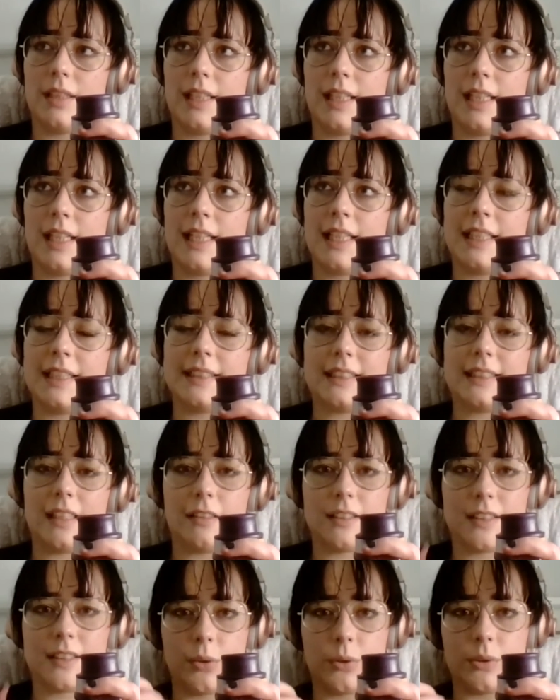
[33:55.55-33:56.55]
it is
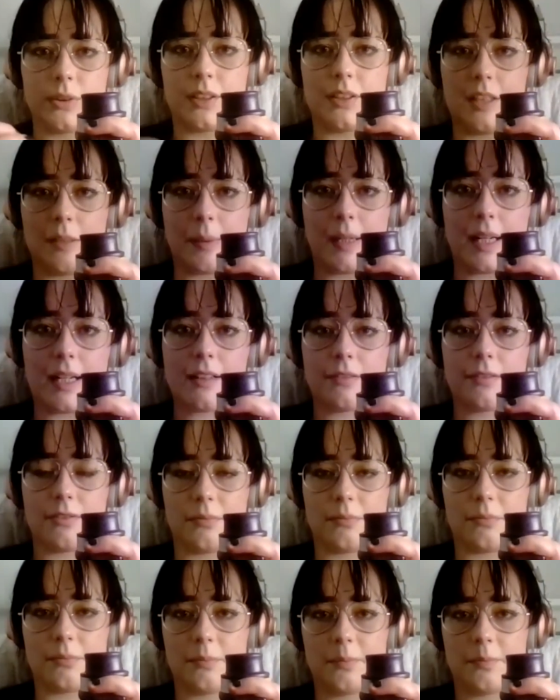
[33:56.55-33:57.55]
that's holding you back
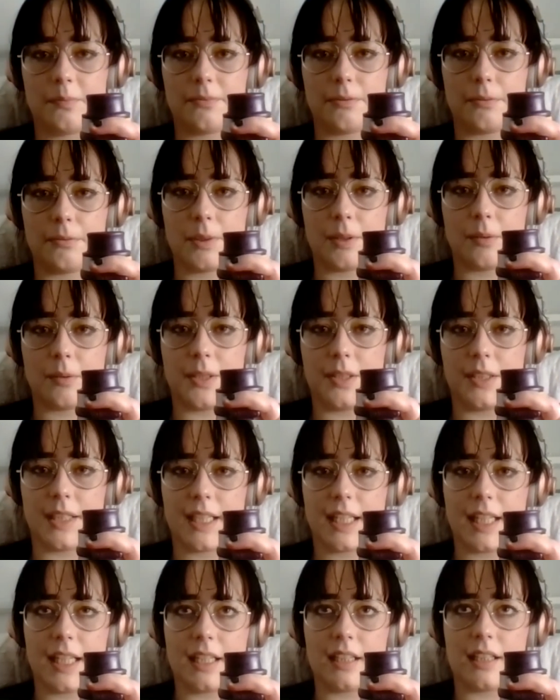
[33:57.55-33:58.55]
from
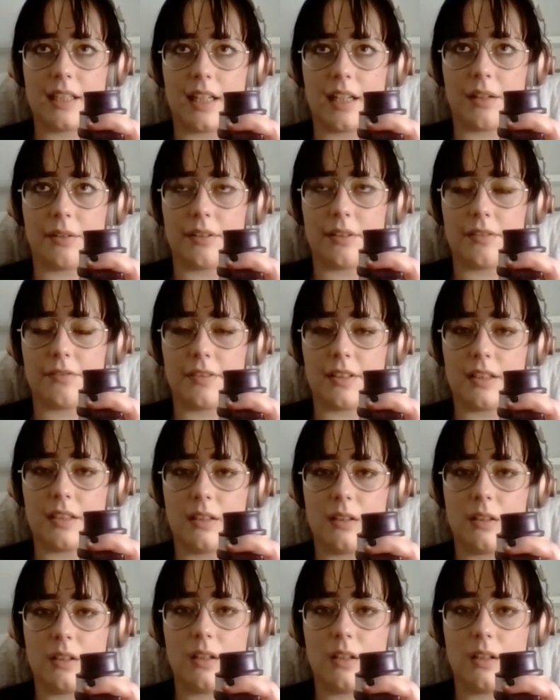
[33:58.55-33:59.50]
communicating how you feel.